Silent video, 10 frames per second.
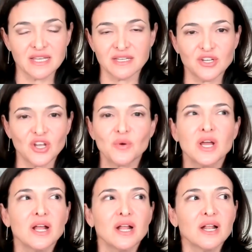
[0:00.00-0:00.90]
And, you know,
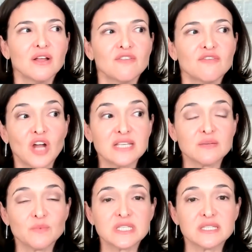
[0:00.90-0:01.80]
for us,
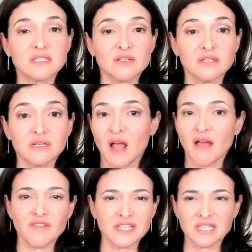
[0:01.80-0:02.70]
it was
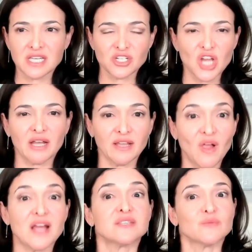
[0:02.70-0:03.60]
obviously a shocking
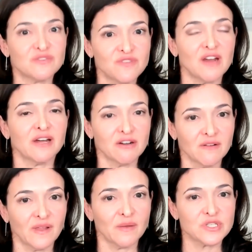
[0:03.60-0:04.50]
loss. It was very
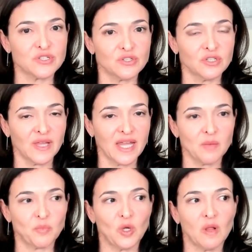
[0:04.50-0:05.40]
early. It was early
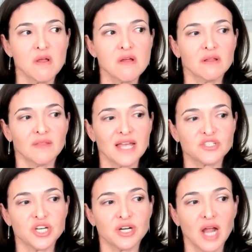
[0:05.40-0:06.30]
April
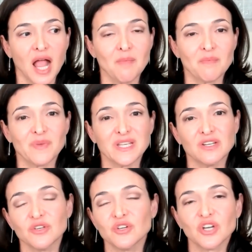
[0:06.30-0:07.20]
last year. But, you
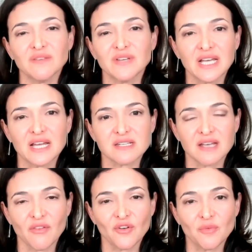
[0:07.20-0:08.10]
know, you couldn't even get
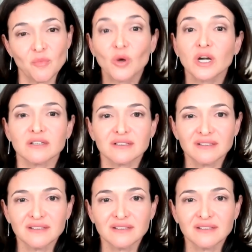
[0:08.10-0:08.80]
together to mourn.